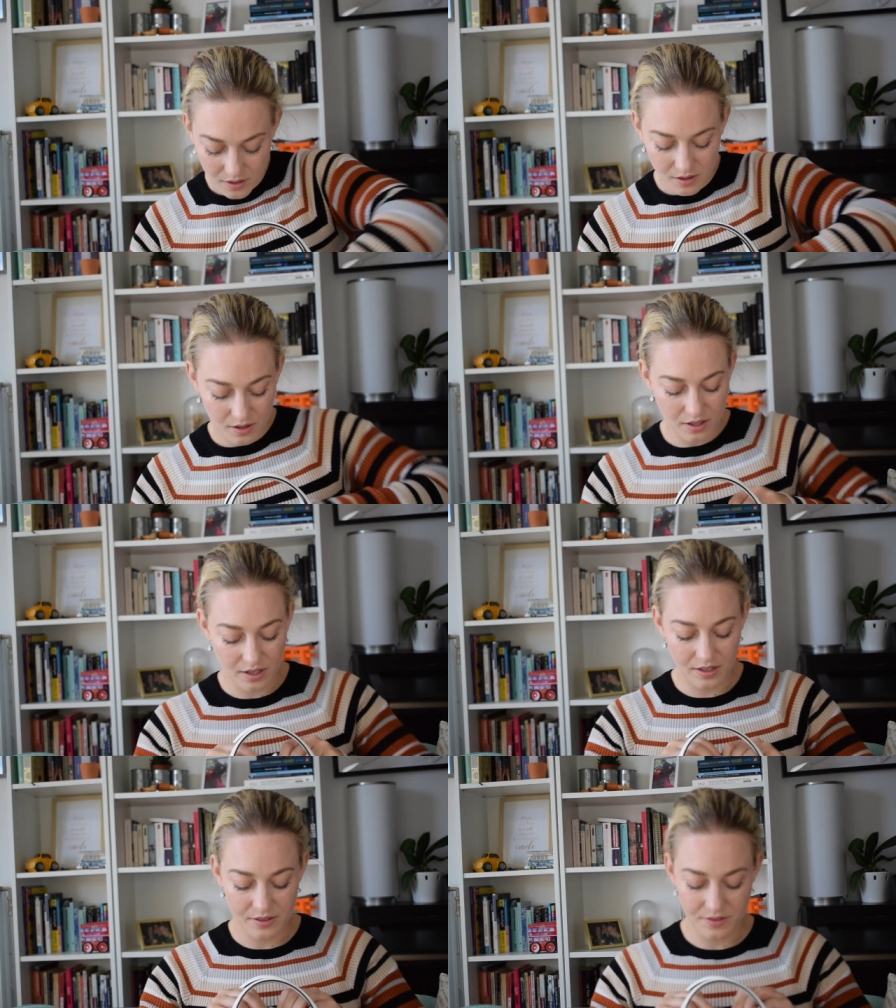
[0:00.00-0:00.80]

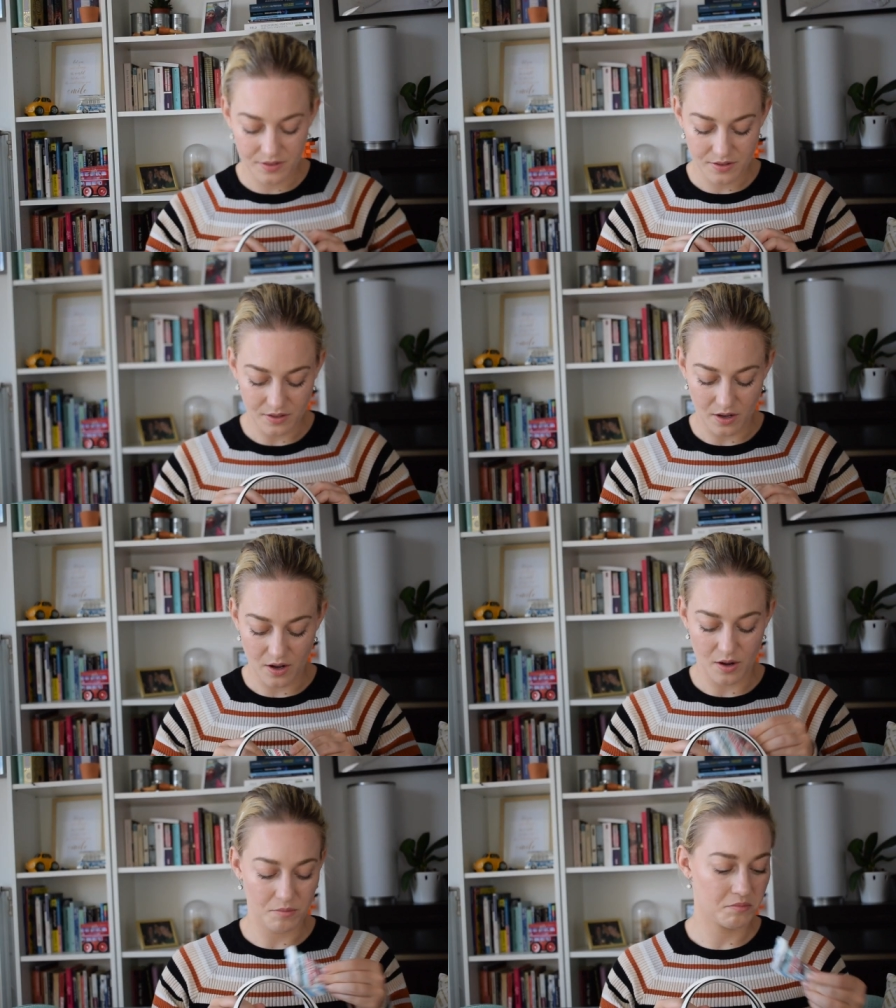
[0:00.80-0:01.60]
Then
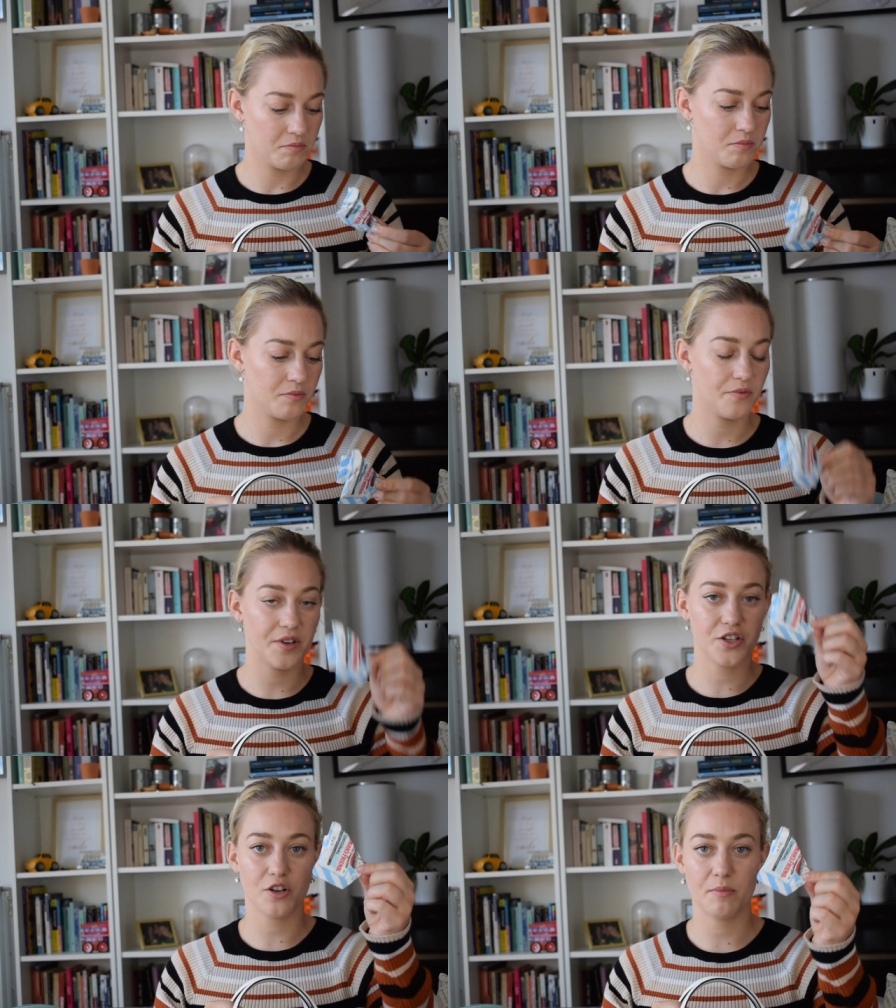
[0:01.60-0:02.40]
some
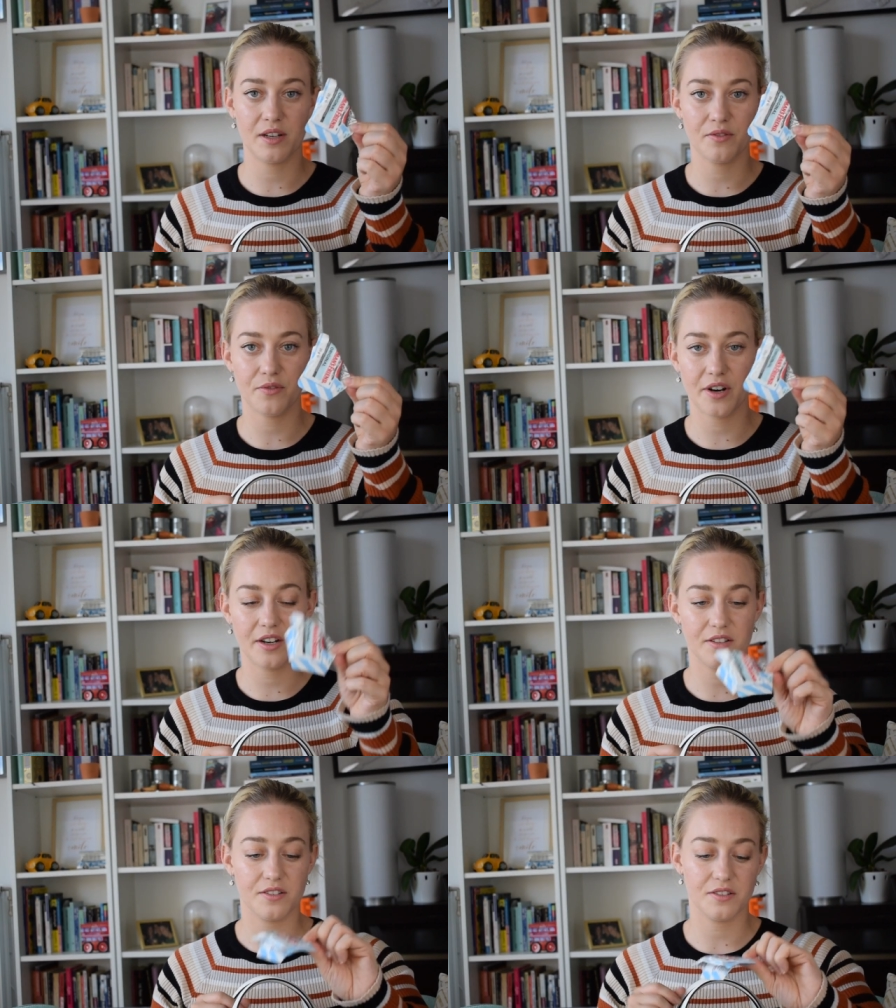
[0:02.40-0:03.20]
fisherman
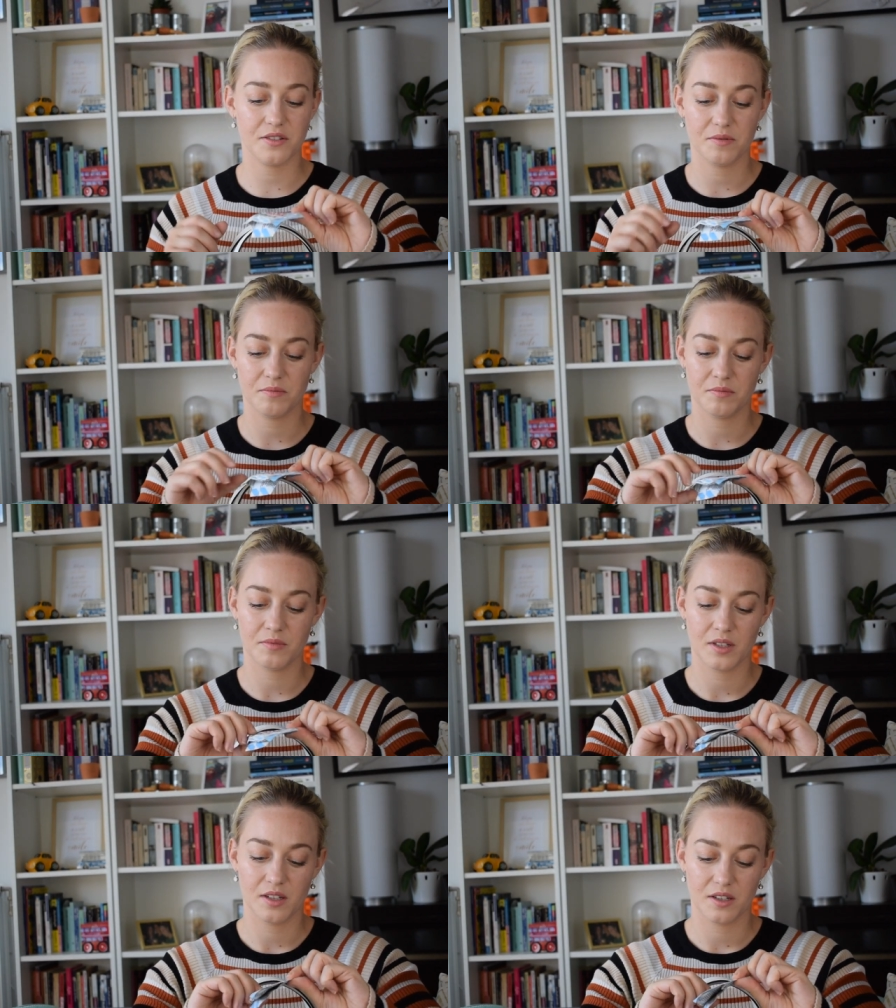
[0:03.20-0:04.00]
friends.
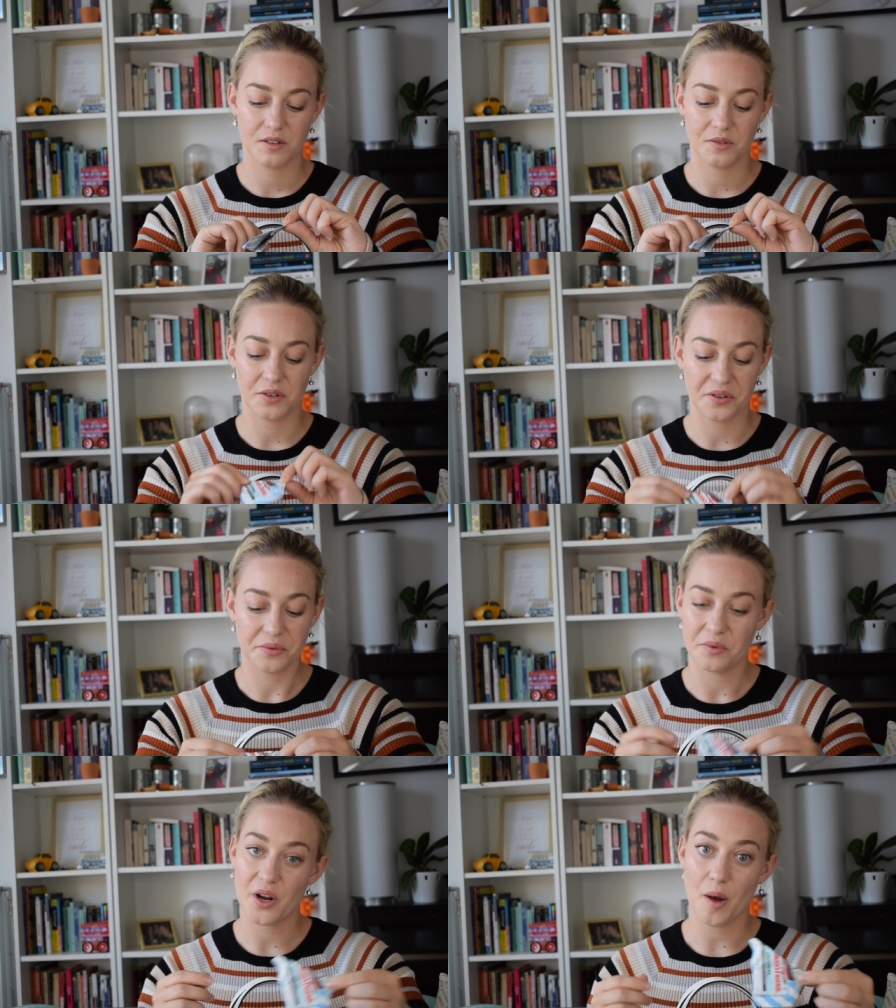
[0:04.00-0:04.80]
There are
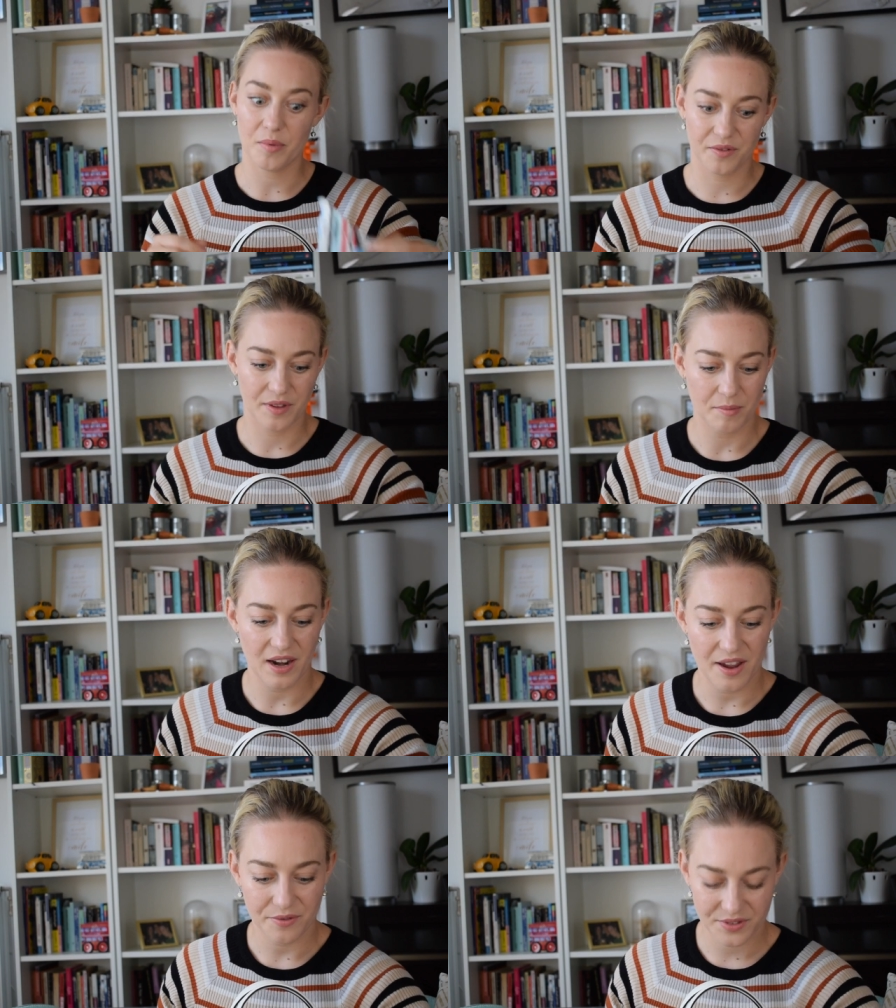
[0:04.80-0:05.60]
a couple of them
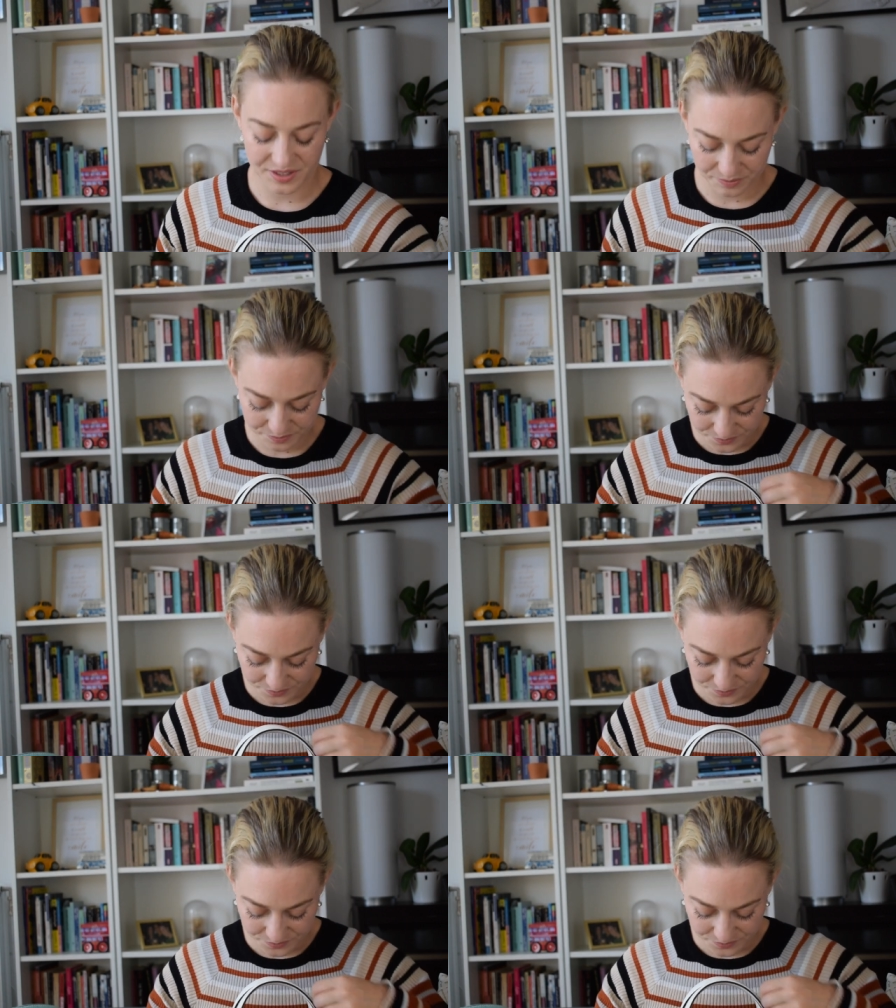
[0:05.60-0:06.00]
left.